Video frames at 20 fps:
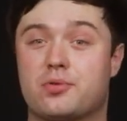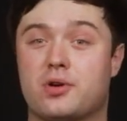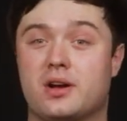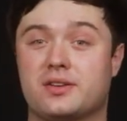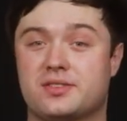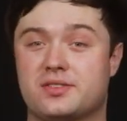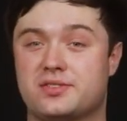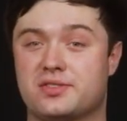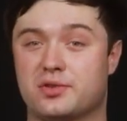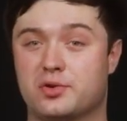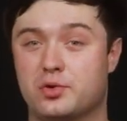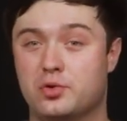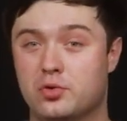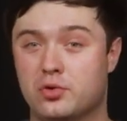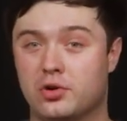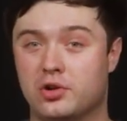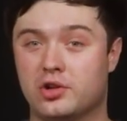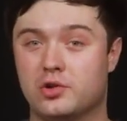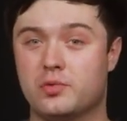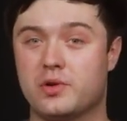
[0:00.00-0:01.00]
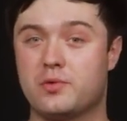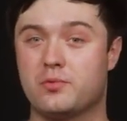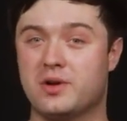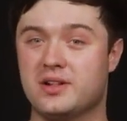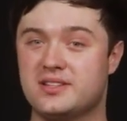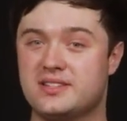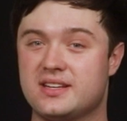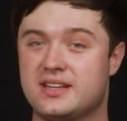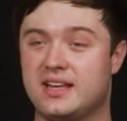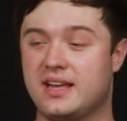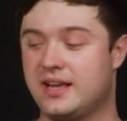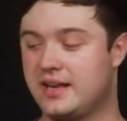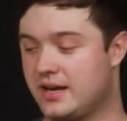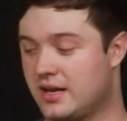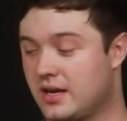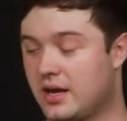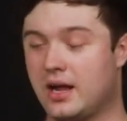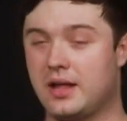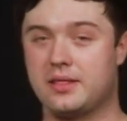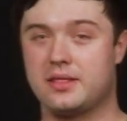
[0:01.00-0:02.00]
processor cool, we once again
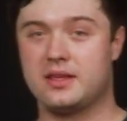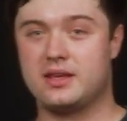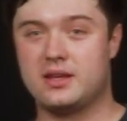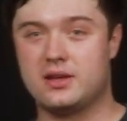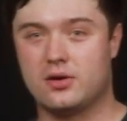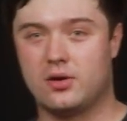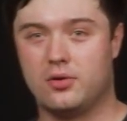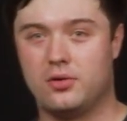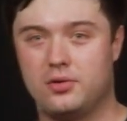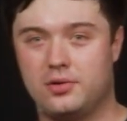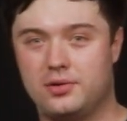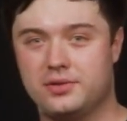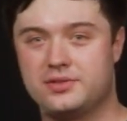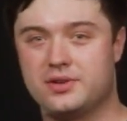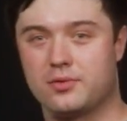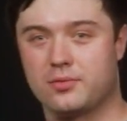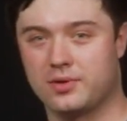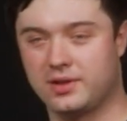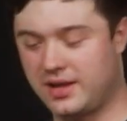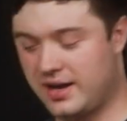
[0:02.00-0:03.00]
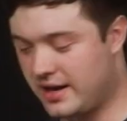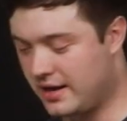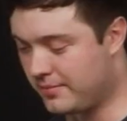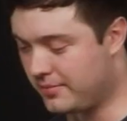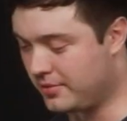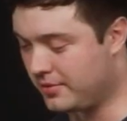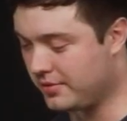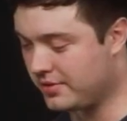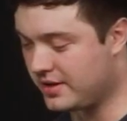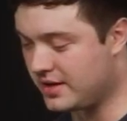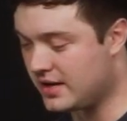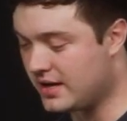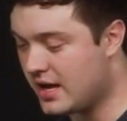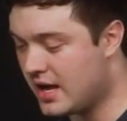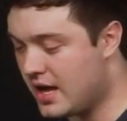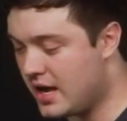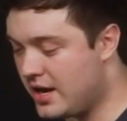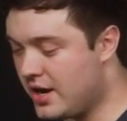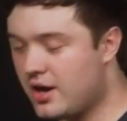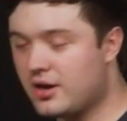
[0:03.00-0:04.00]
got the old reliable, the
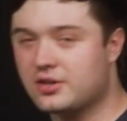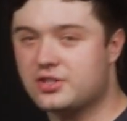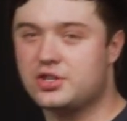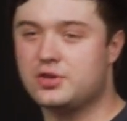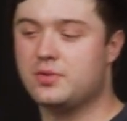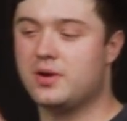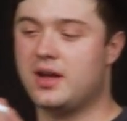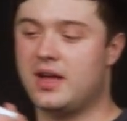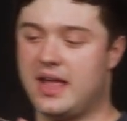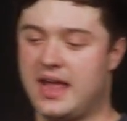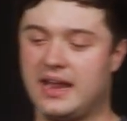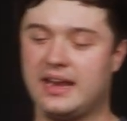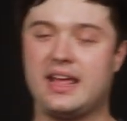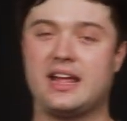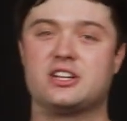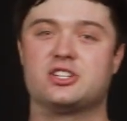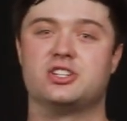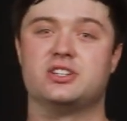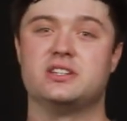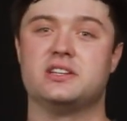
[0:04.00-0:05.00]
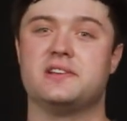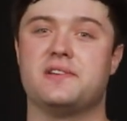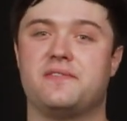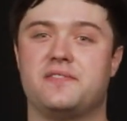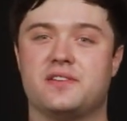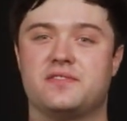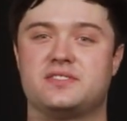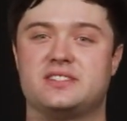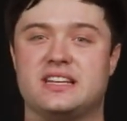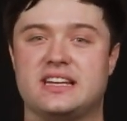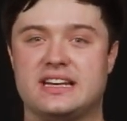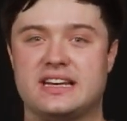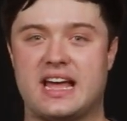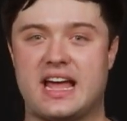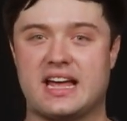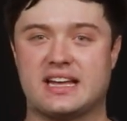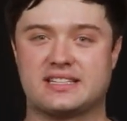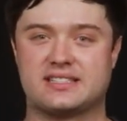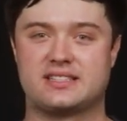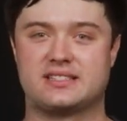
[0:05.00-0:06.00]
Noctua
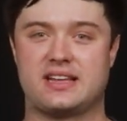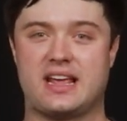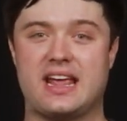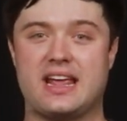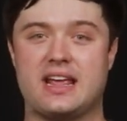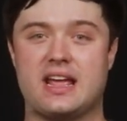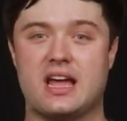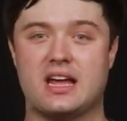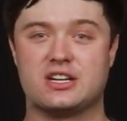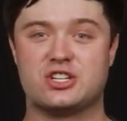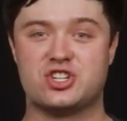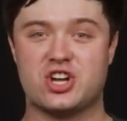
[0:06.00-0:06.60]
NHD15S, a